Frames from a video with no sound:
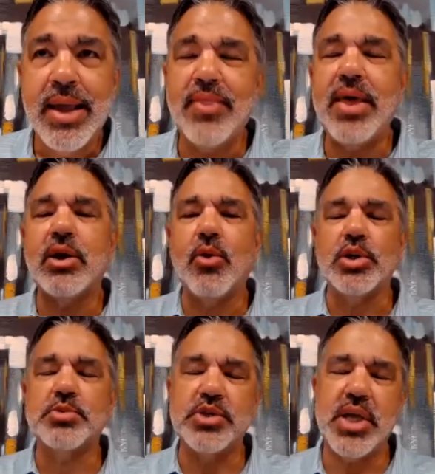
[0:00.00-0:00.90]
And then, of
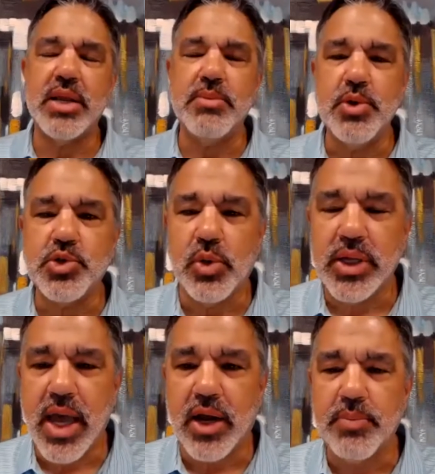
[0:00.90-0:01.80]
course, presenting mutual
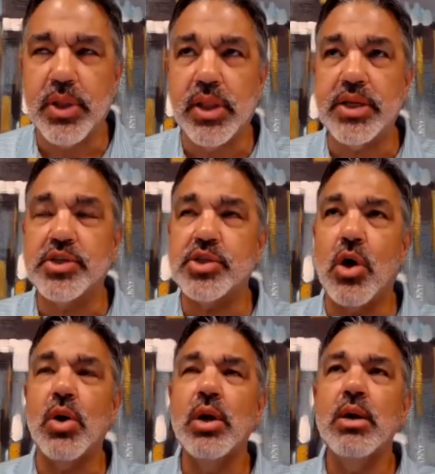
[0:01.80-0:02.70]
accountability.
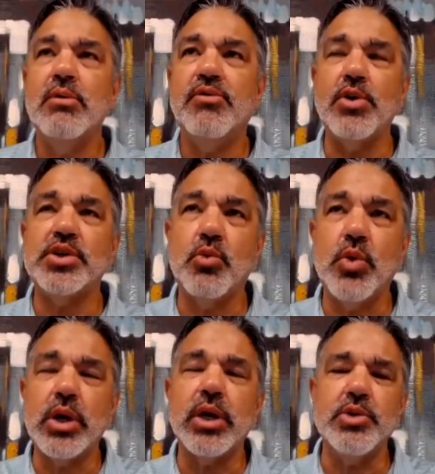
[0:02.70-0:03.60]
So, folks,
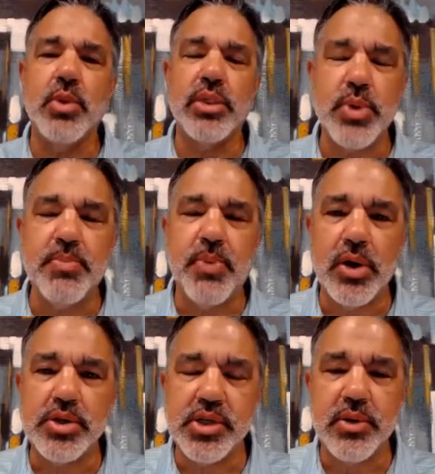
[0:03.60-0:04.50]
we're going to do a
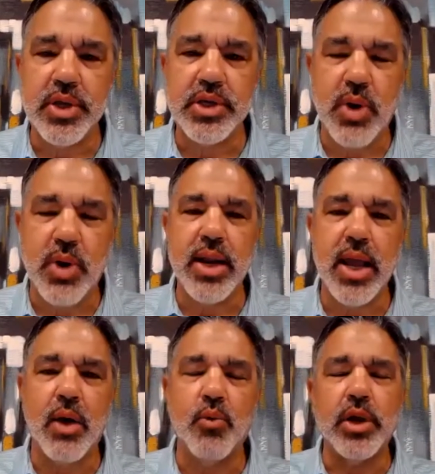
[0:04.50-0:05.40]
3-part series right
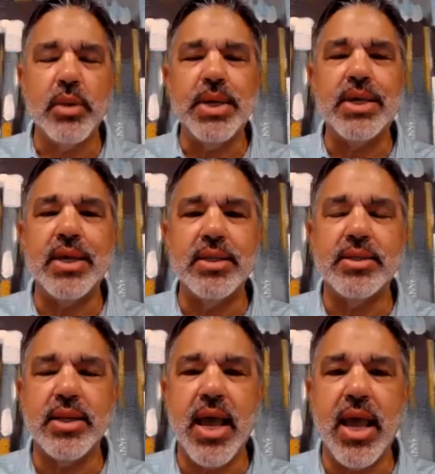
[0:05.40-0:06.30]
now. We're going to begin
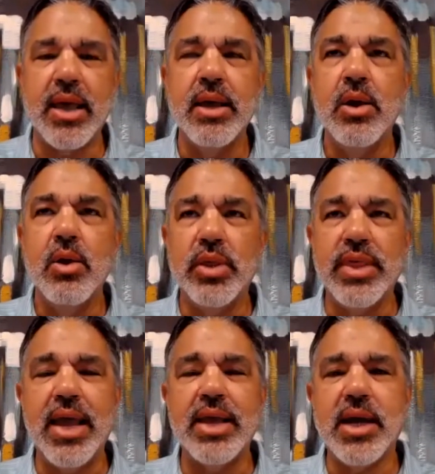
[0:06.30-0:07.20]
today with
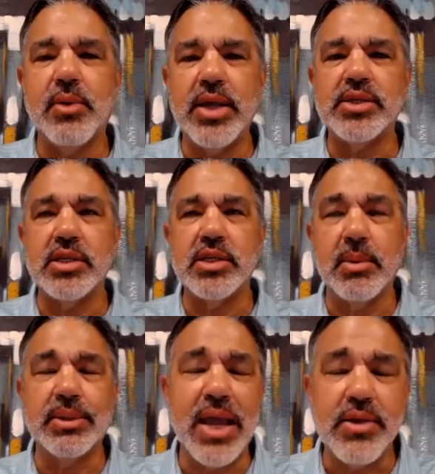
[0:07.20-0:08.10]
anti-racism.
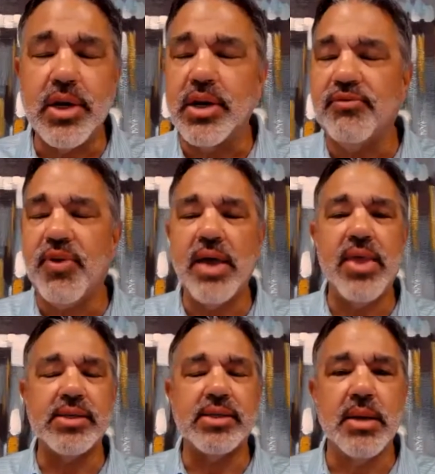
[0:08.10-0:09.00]
I'd like you to define
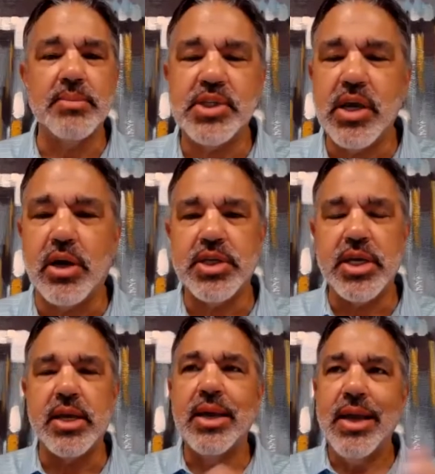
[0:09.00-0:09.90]
that some,
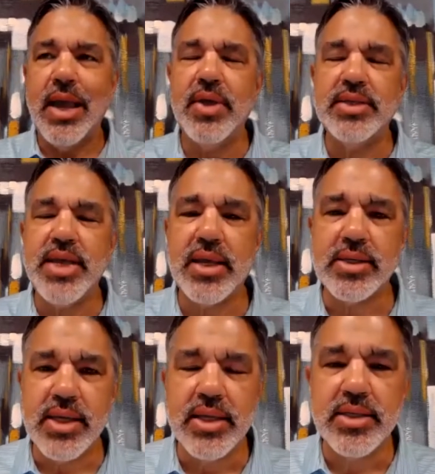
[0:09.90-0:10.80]
CRT, and then take
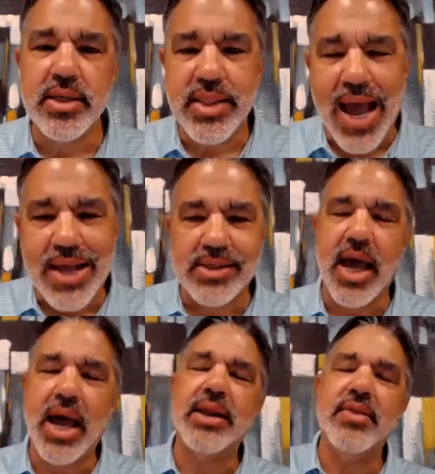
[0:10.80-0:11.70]
us into that
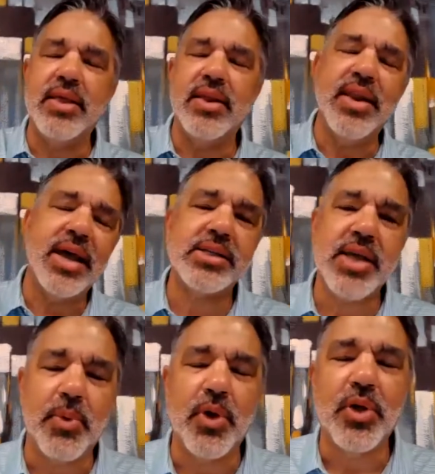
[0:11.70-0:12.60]
side. And then the next
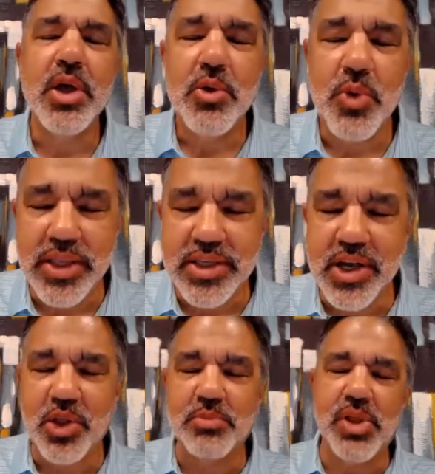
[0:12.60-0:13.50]
couple, we'll get to
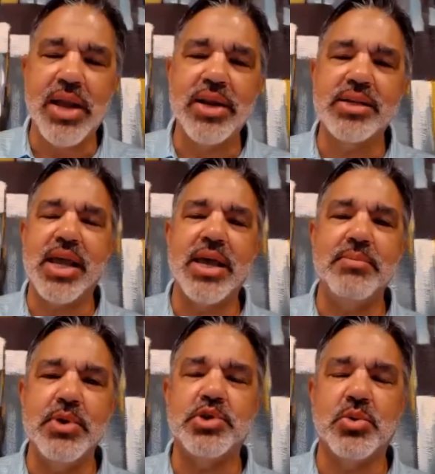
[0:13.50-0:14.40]
colorblindness and
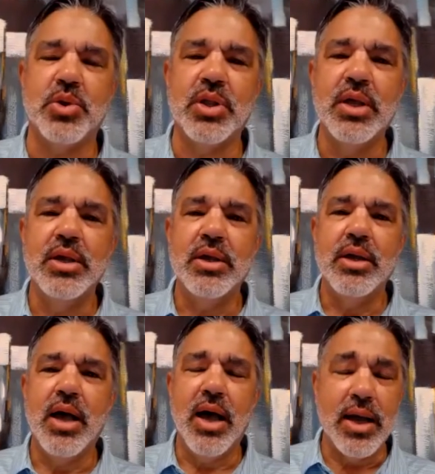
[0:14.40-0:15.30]
mutual
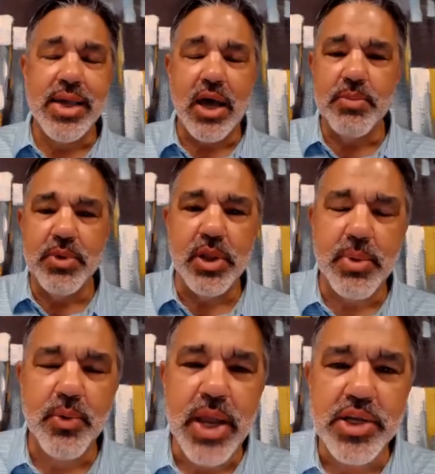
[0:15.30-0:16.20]
accountability.
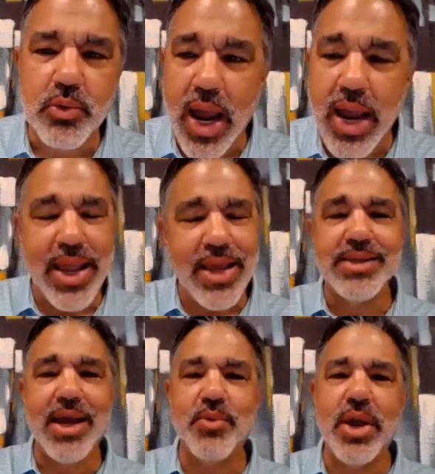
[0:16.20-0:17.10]
But Rachel, right,
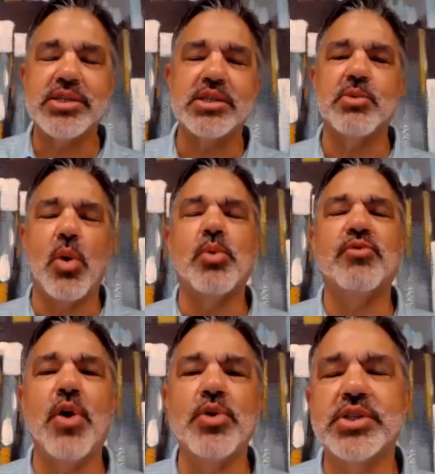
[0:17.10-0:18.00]
anti-racism is what we're
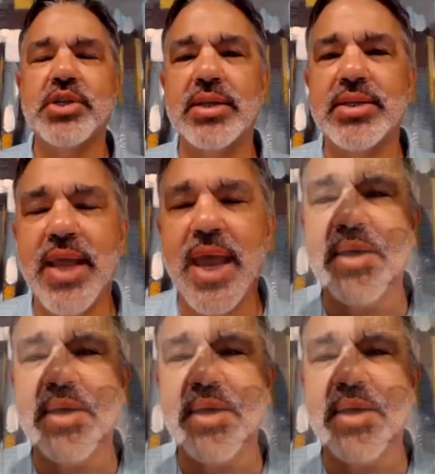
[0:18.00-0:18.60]
focused on today.